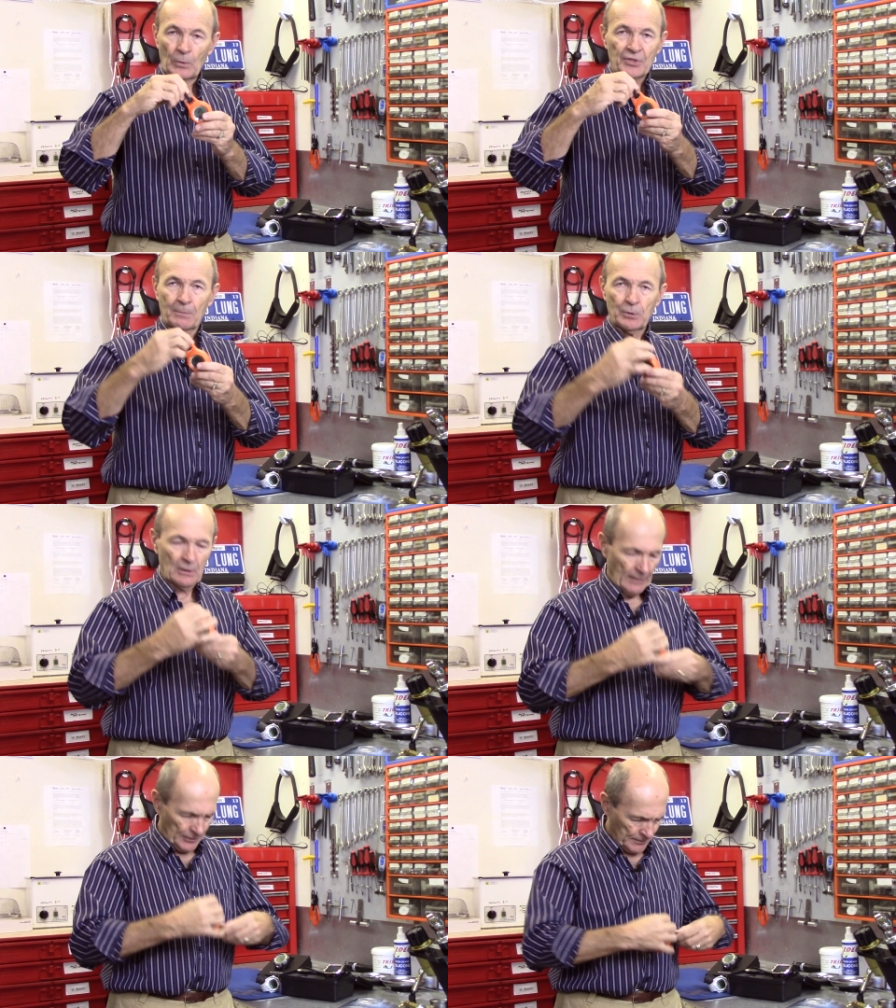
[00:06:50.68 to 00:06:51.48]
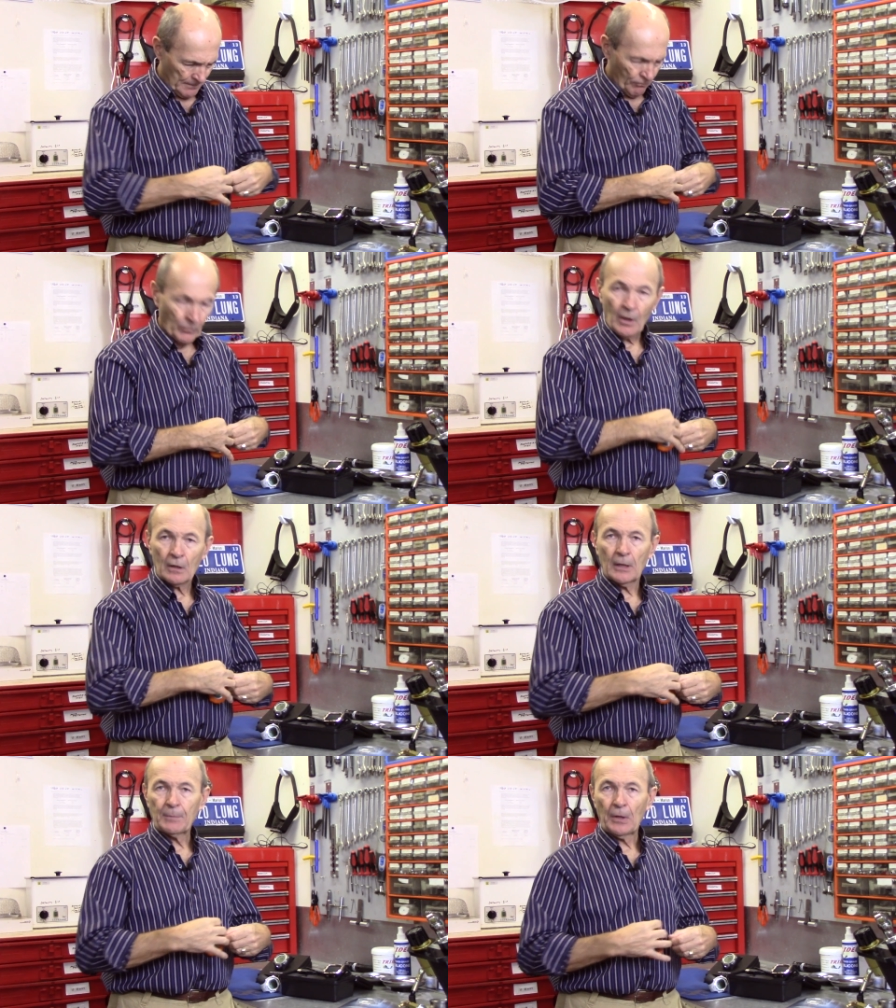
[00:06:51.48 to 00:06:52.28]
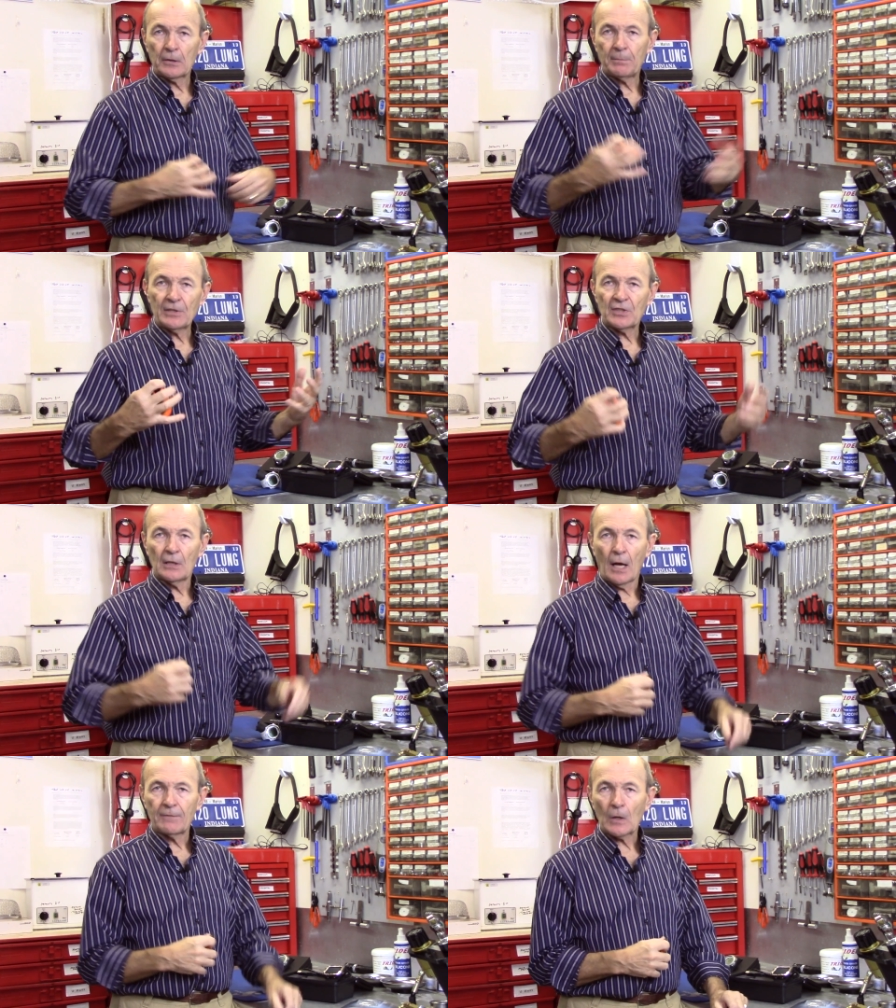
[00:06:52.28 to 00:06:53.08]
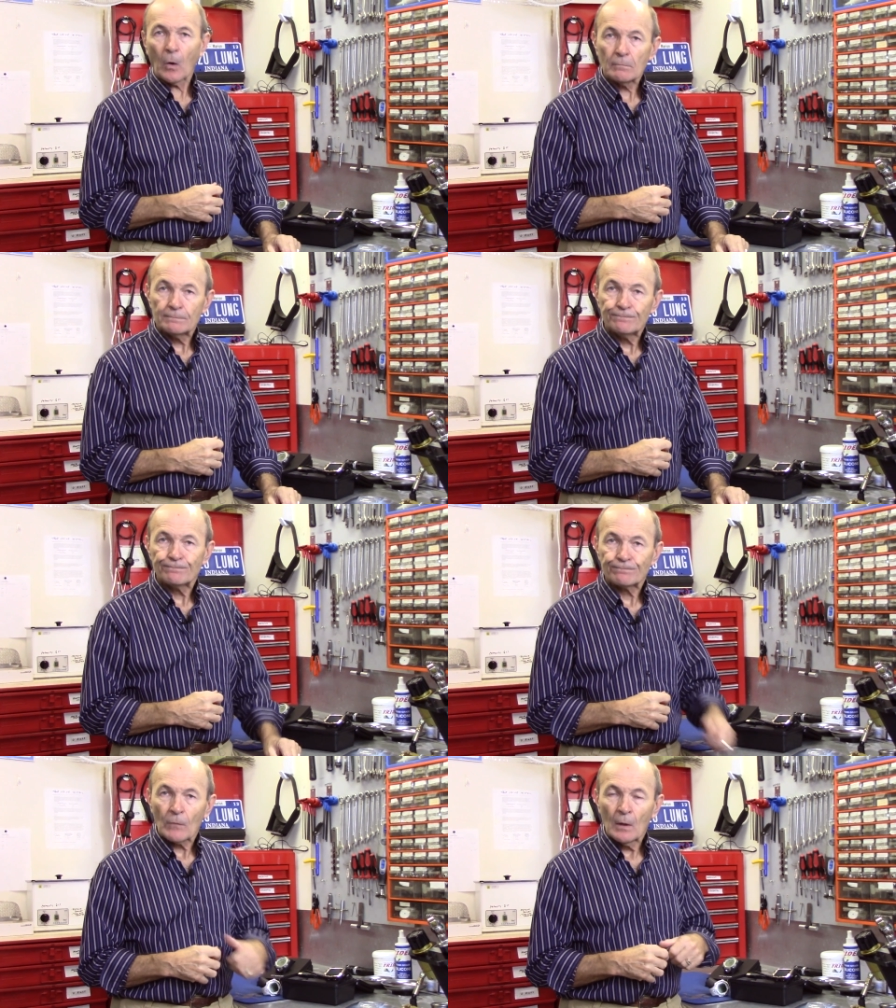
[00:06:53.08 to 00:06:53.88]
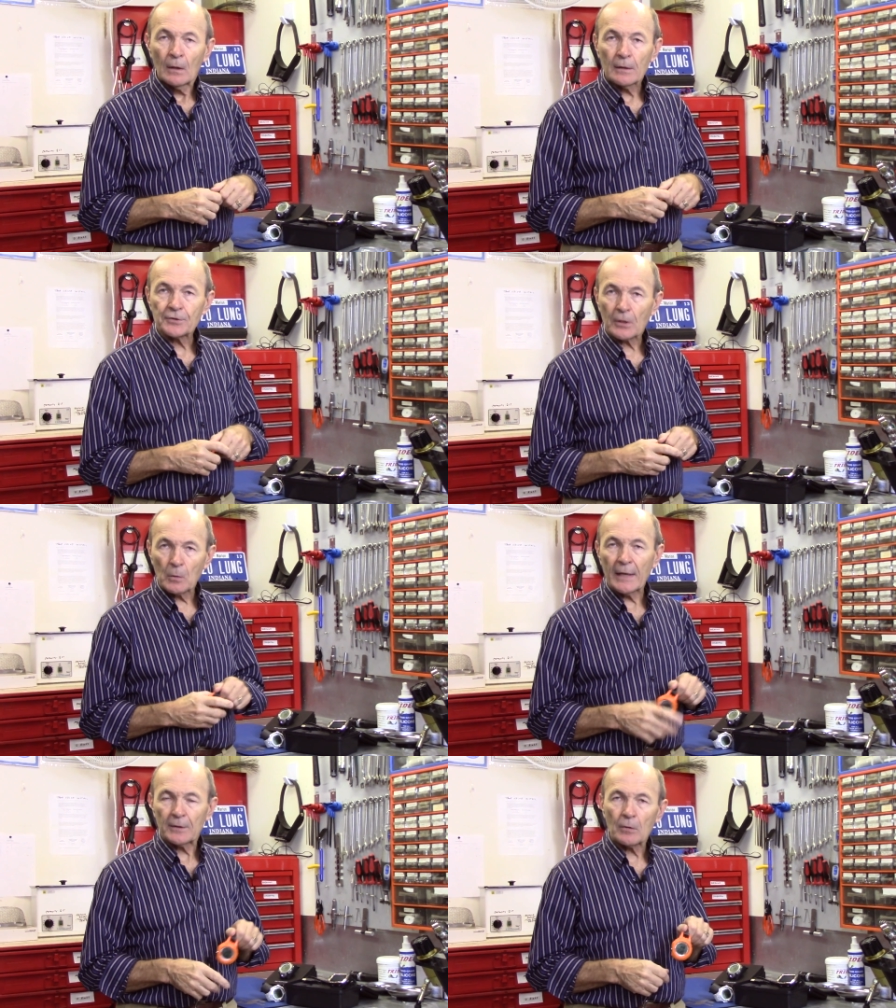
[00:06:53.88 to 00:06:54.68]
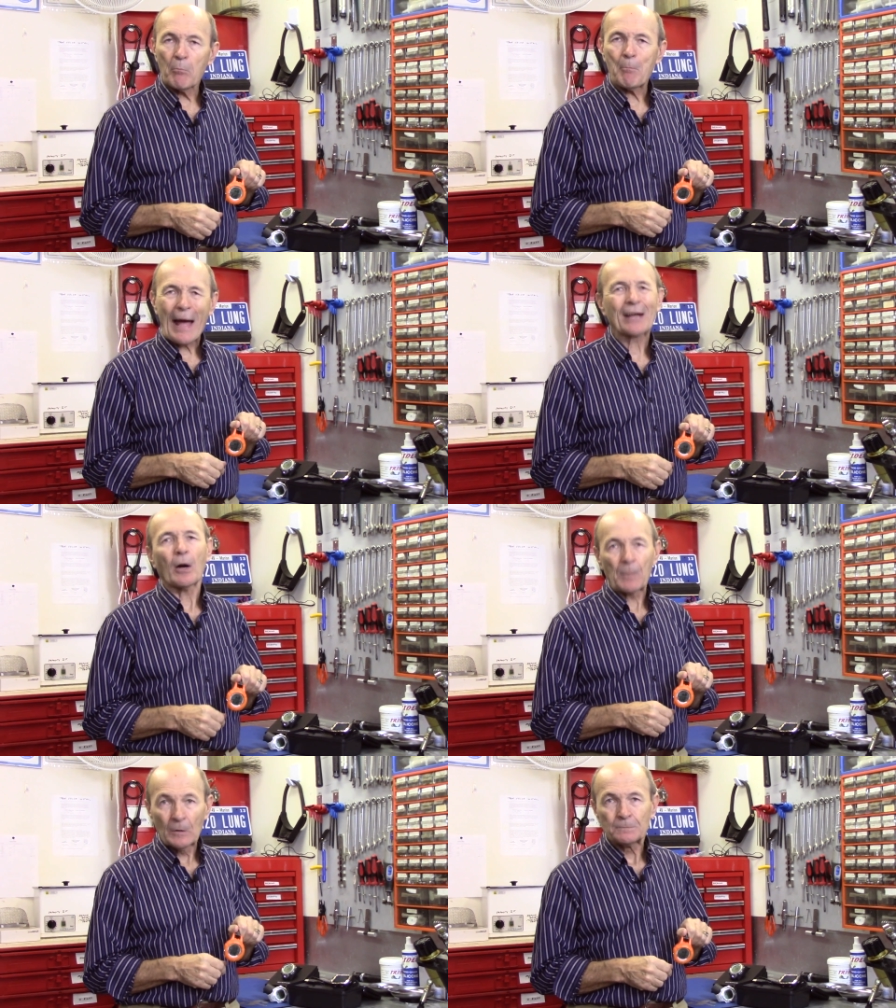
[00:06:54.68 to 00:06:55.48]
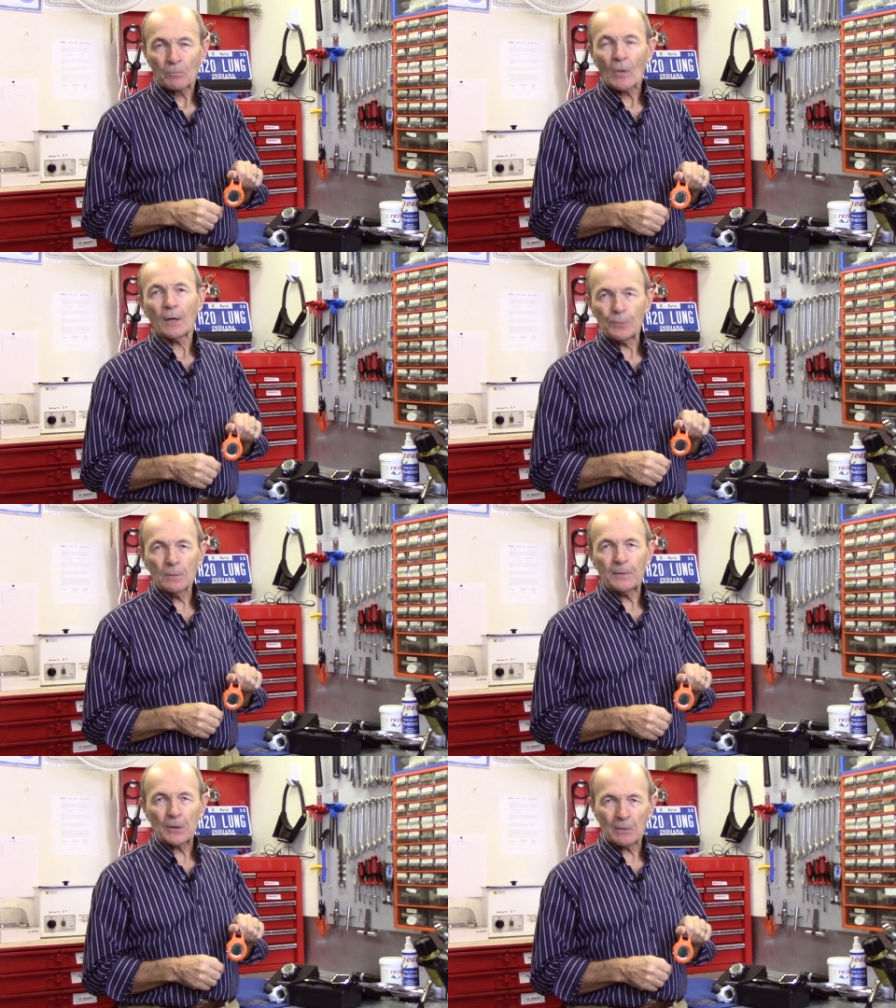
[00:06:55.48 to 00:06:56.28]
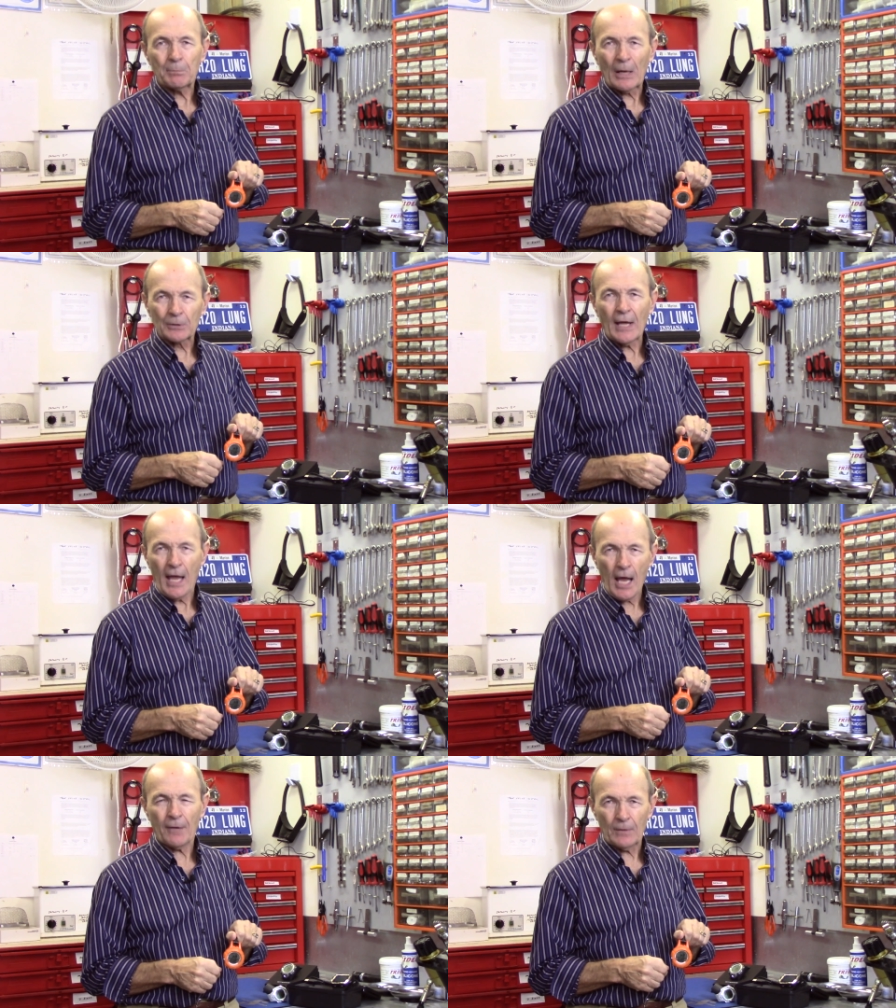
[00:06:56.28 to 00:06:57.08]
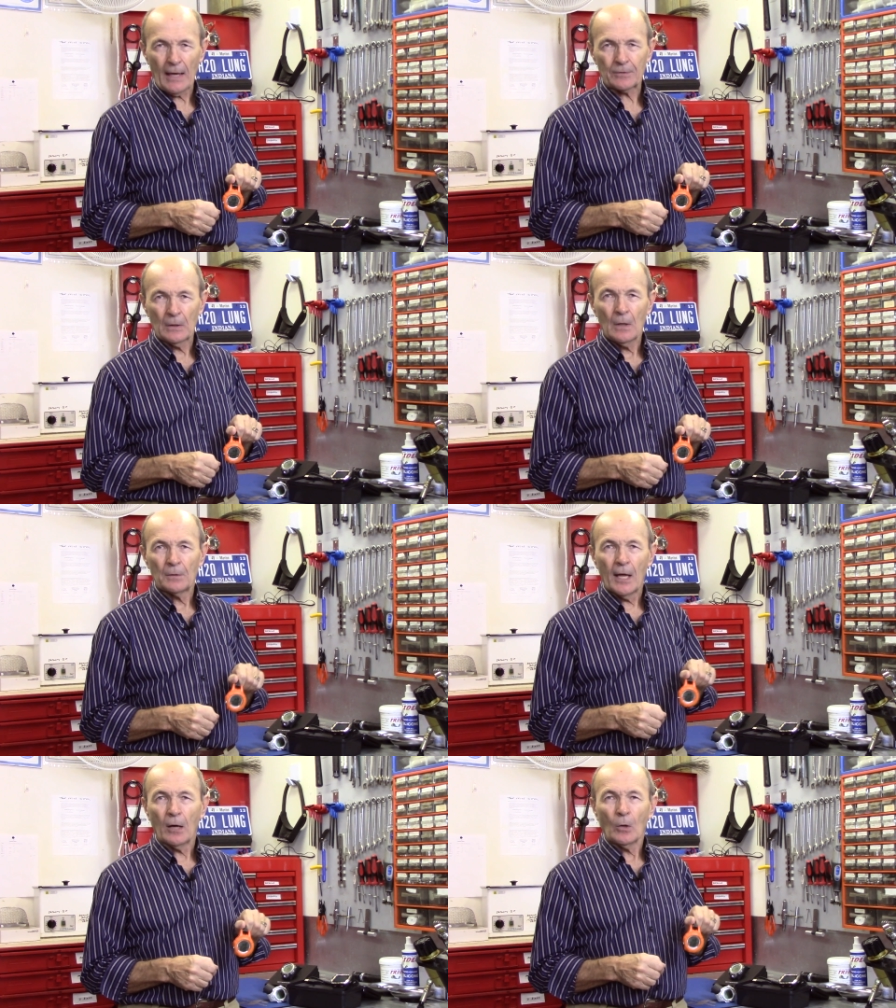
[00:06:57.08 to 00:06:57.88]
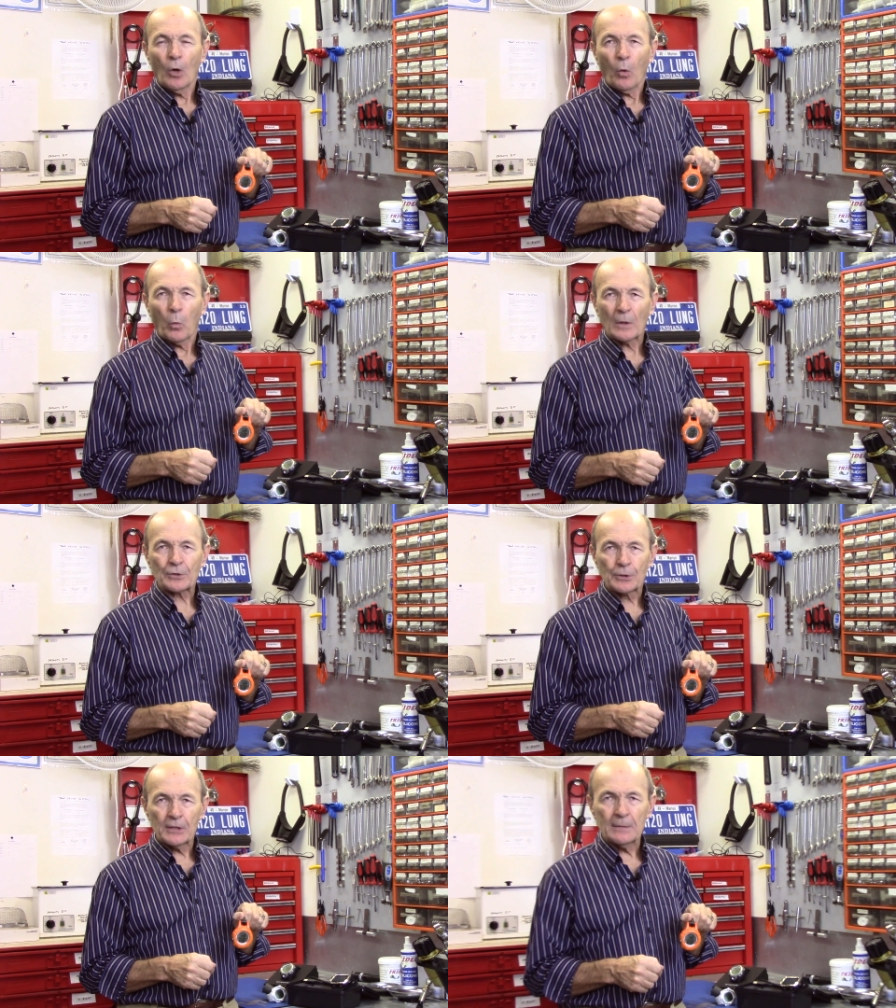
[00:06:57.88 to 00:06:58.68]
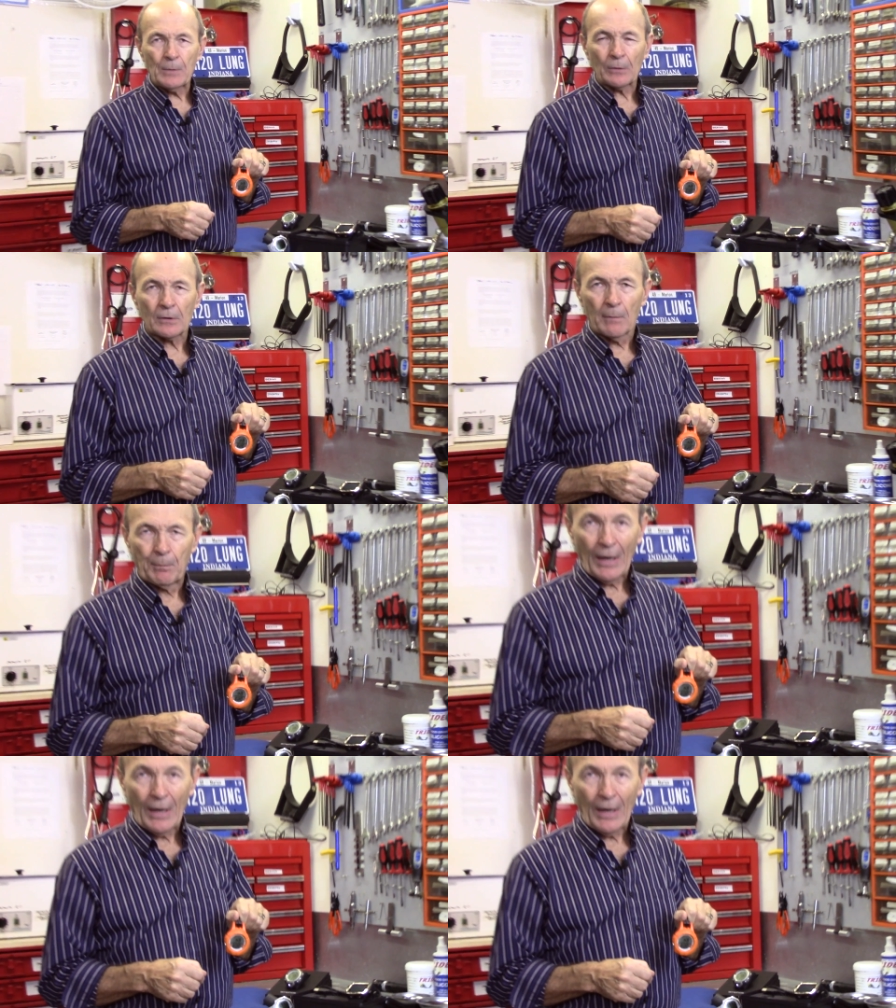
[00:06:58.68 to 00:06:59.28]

a simple device, clip on your BC and off you go. It's a great little backup if you feel compelled to have that. Now, what's good about the